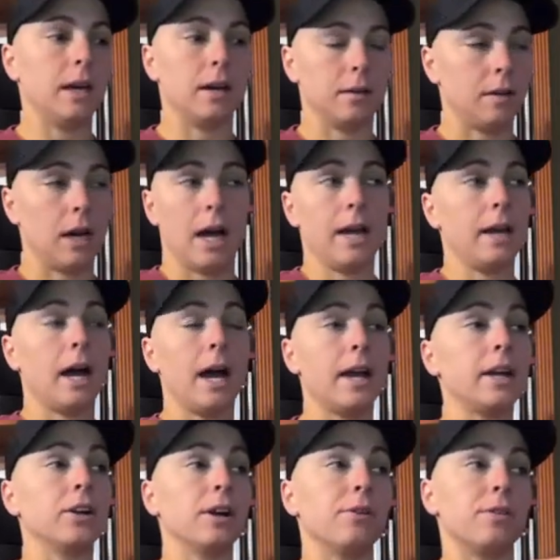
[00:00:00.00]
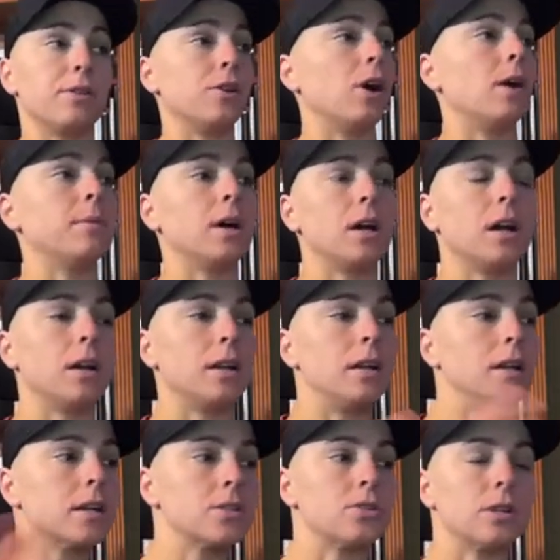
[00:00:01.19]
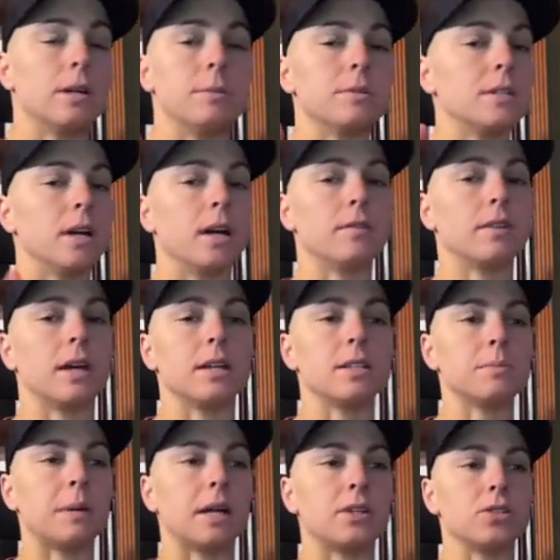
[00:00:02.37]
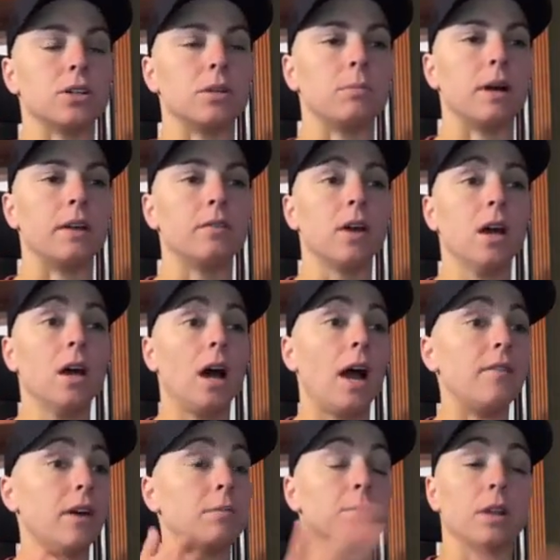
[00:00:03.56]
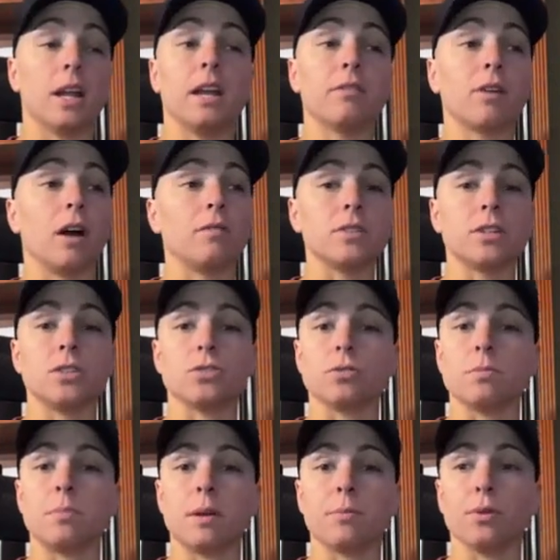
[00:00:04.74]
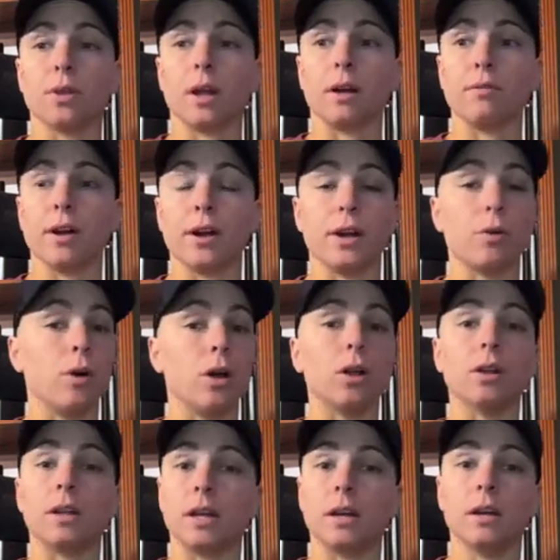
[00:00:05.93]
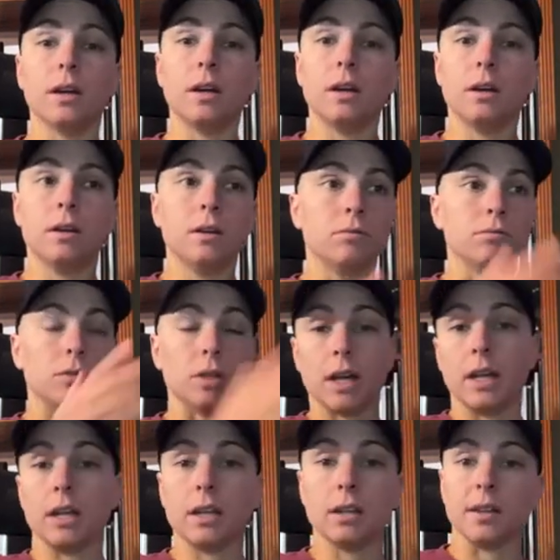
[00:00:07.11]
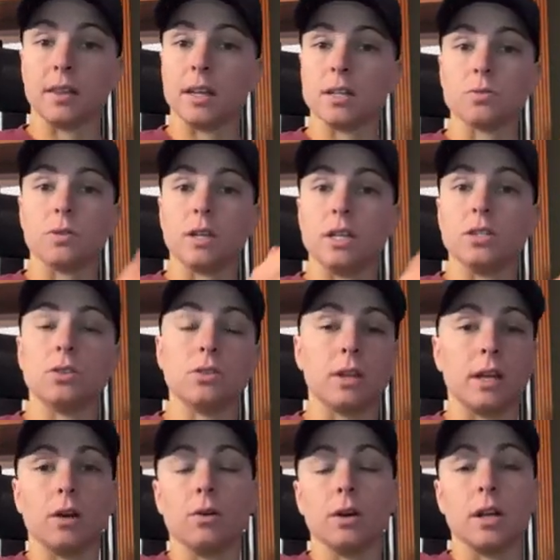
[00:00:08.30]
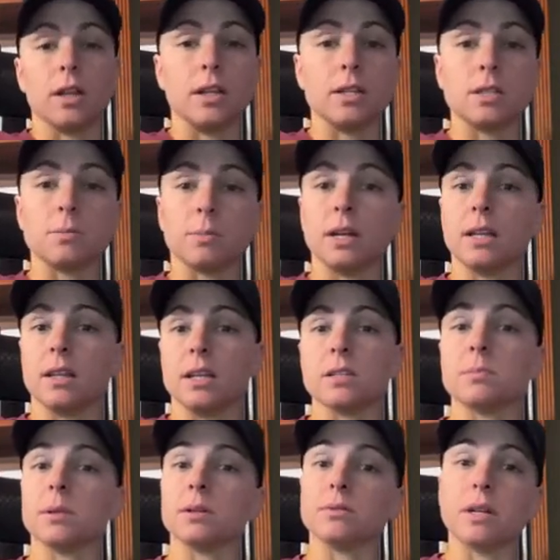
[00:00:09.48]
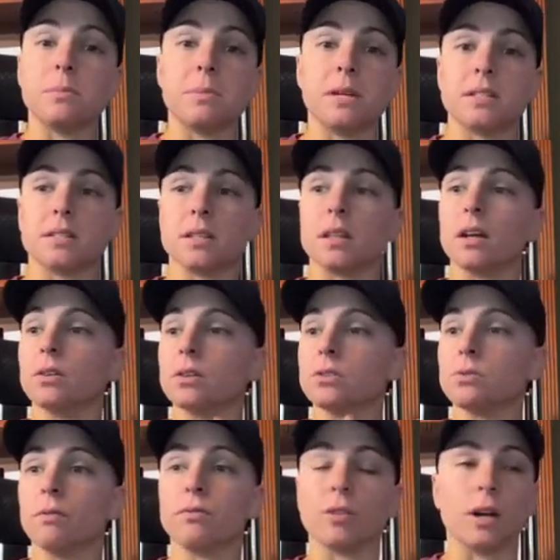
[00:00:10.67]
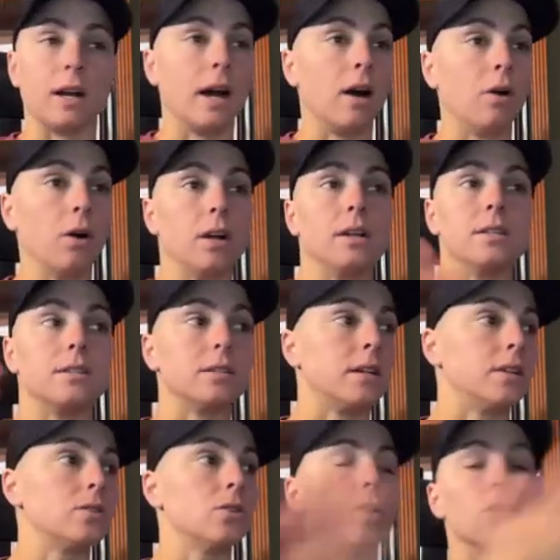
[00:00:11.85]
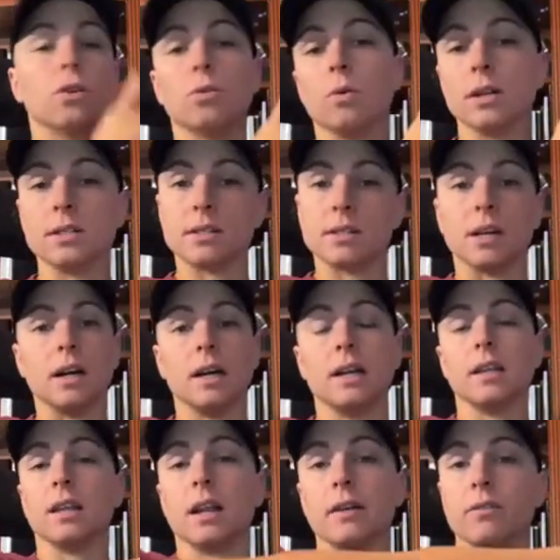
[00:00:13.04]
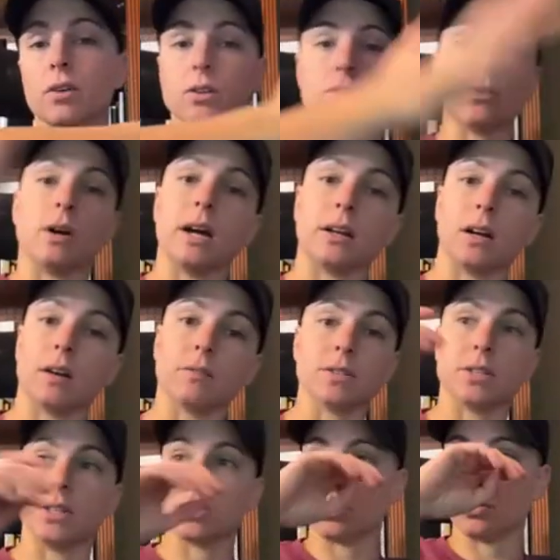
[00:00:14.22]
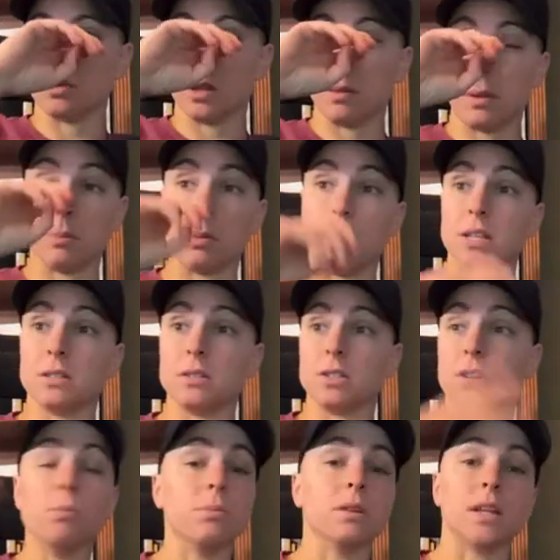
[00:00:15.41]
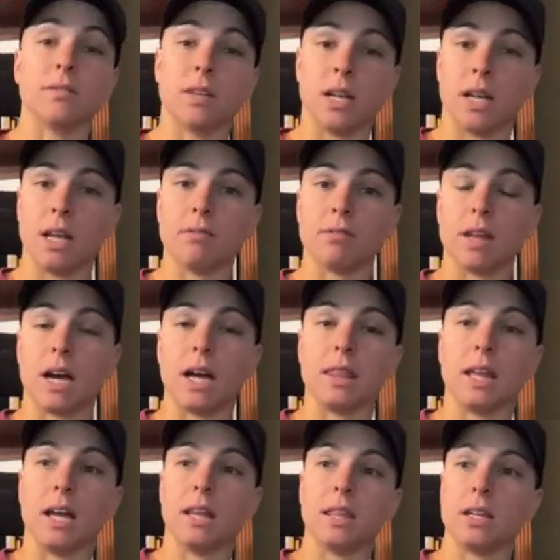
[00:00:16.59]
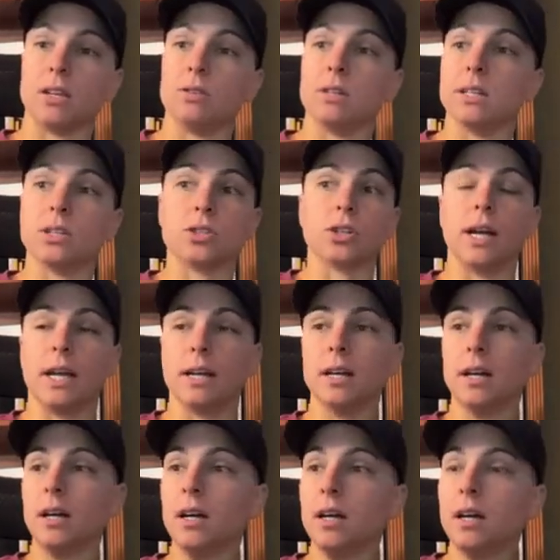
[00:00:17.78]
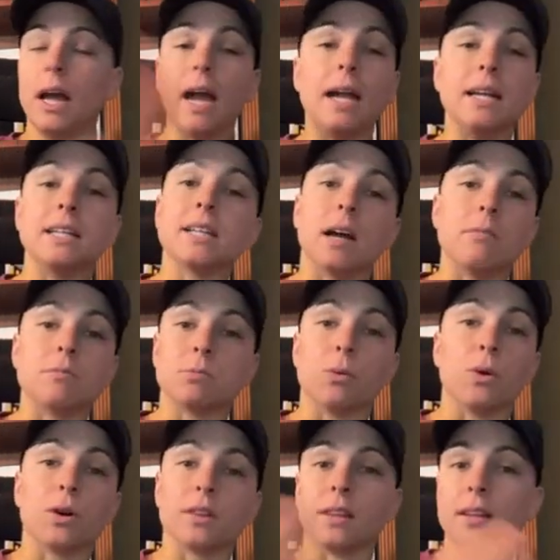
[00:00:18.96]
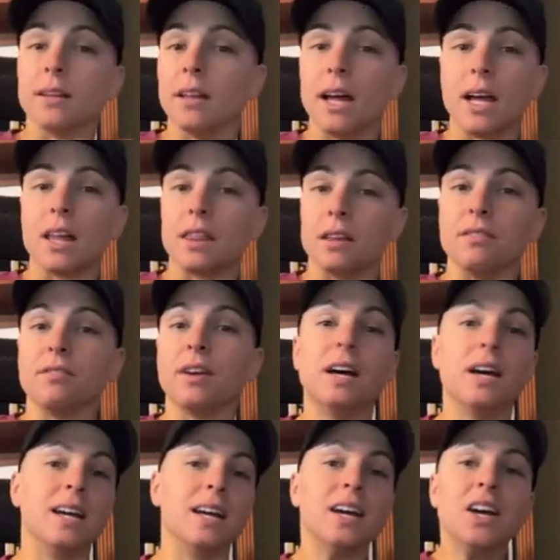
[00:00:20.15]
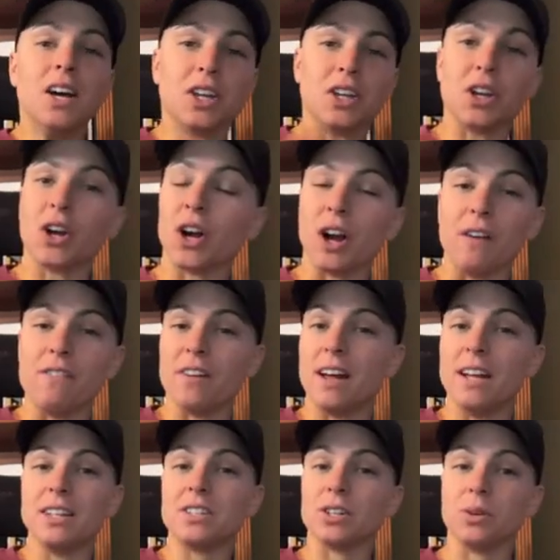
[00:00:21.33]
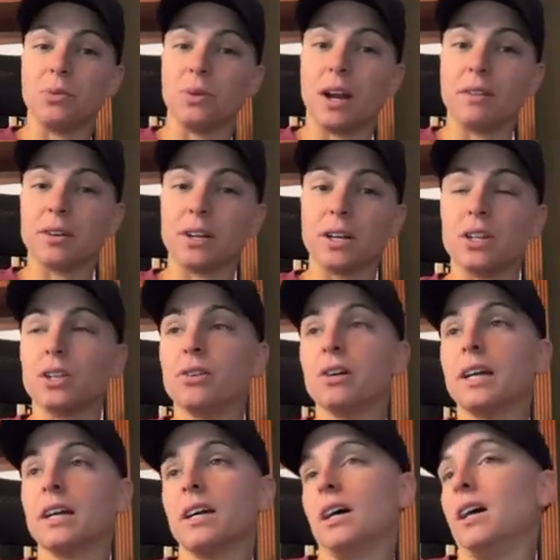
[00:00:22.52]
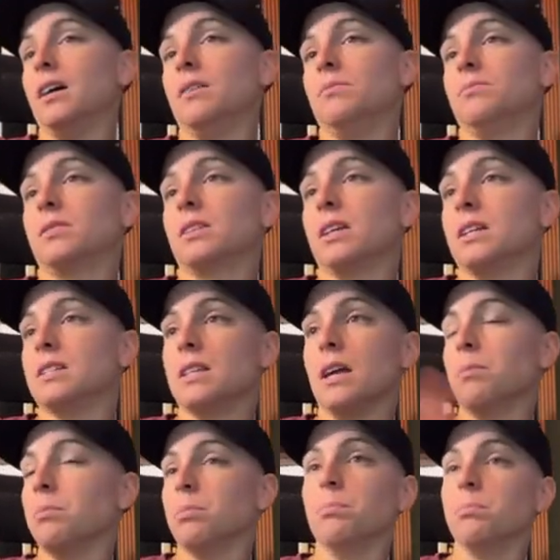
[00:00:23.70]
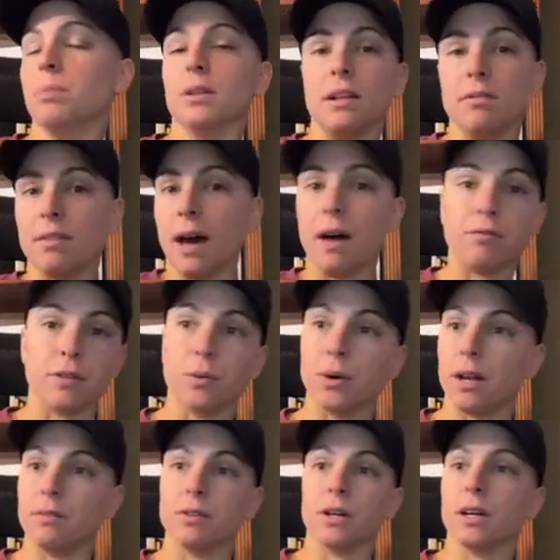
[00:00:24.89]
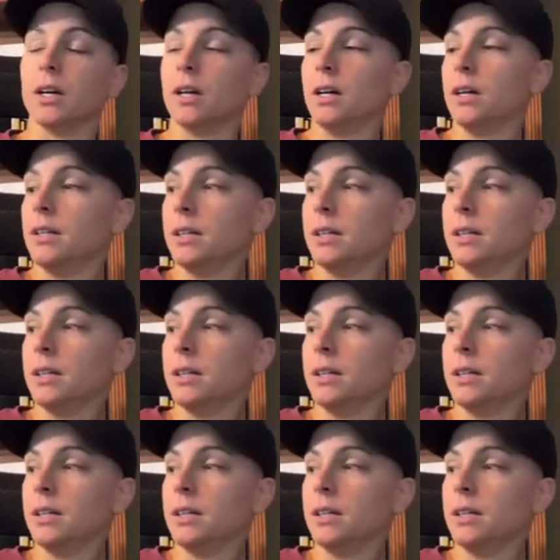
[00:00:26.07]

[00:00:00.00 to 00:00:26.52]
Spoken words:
Yeah, I agree with you. I'm not on an extreme side of that spectrum. I've had plenty of conversations with people that are very quality related. Like that's what they do. They go in and they sprint repeats, and they only swim for an hour, and it's like total one side. And then I've also had conversations with the people that don't believe in any of that, and they think you need to train 80 times more than the length of your event or whatever you're doing, because they believe that for whatever,